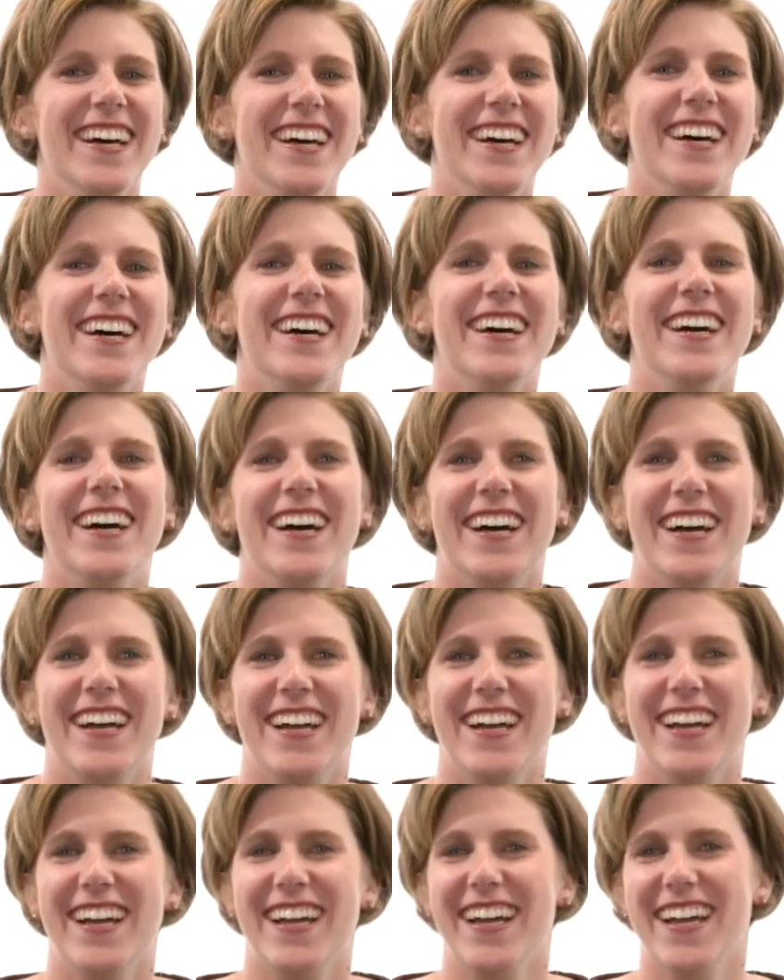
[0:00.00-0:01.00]

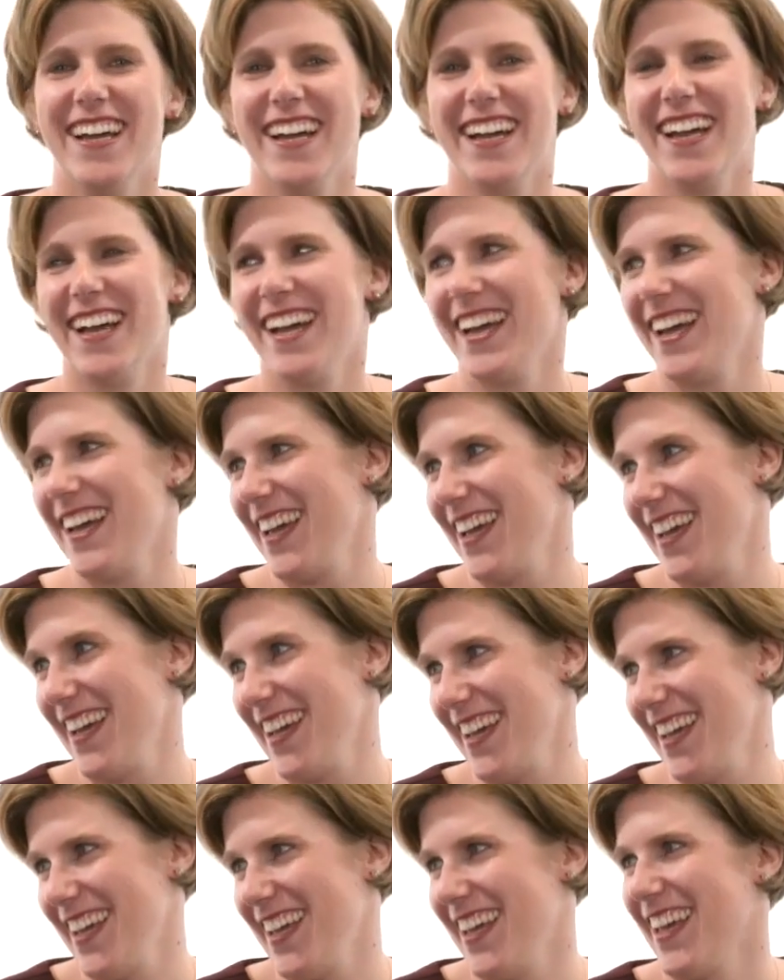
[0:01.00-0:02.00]

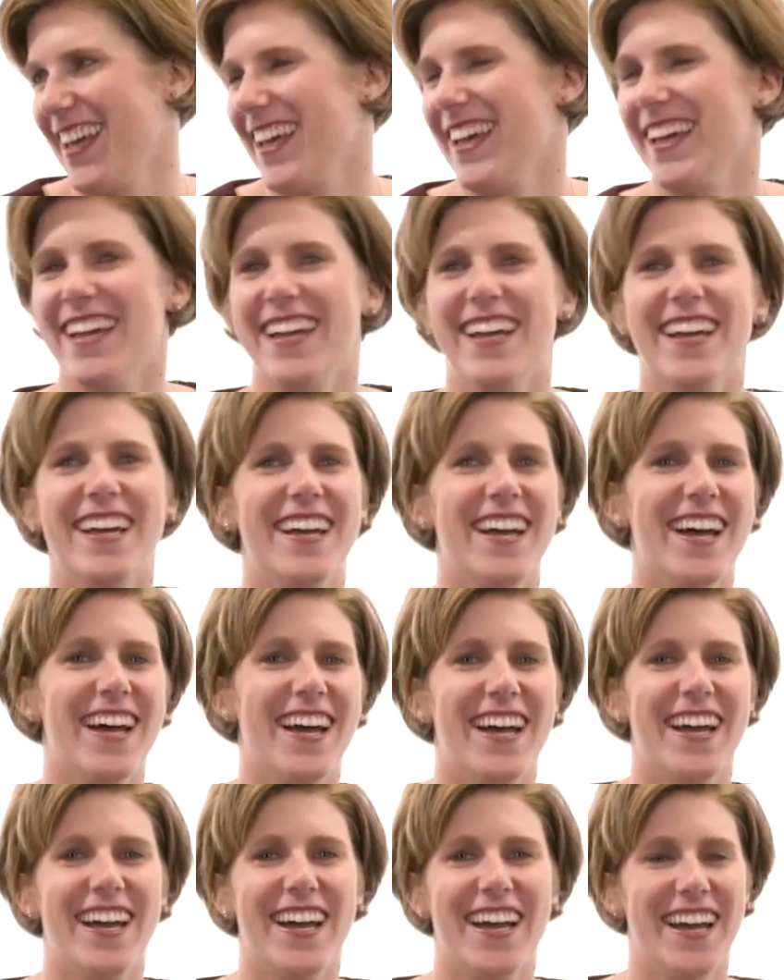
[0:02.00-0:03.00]

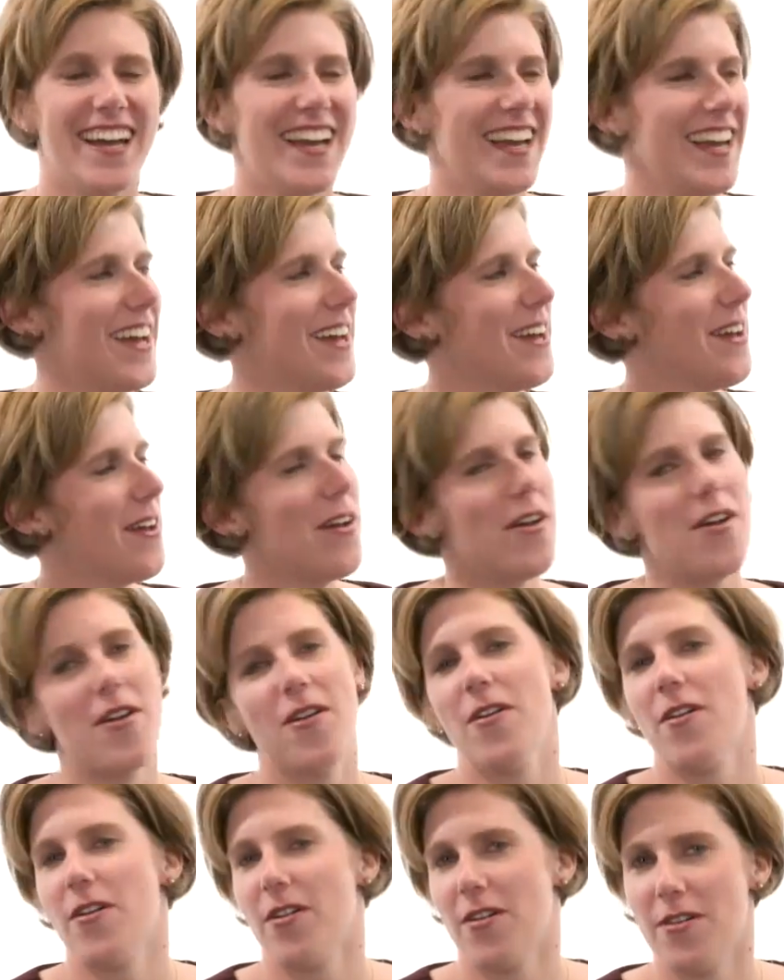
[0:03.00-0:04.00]

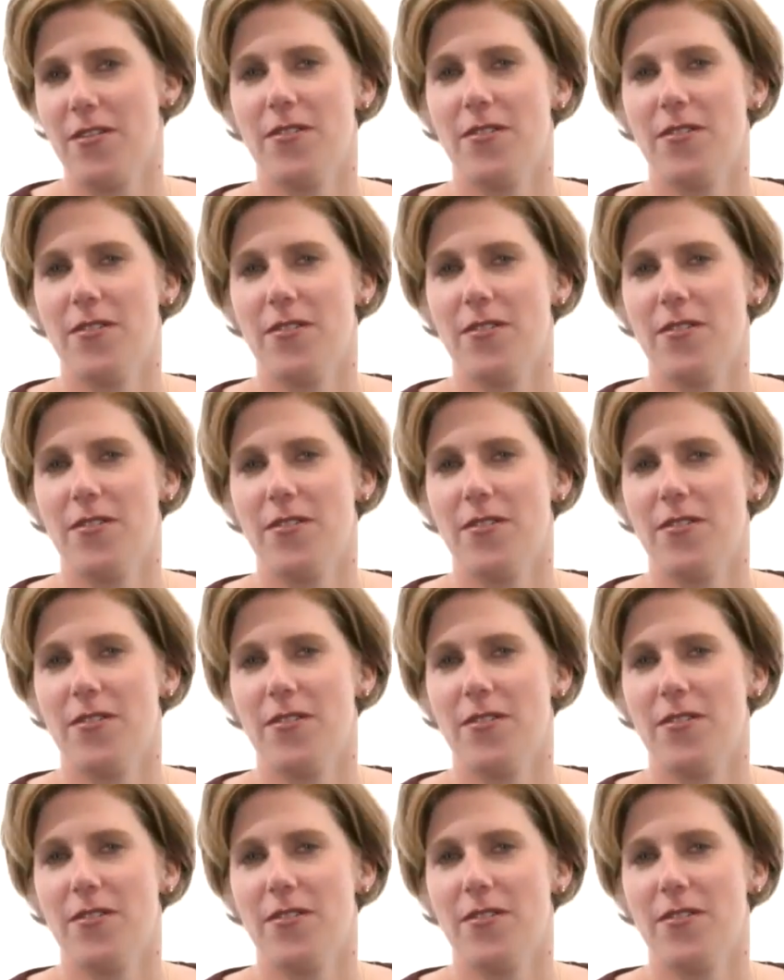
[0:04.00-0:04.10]
No words are spoken by the person on screen.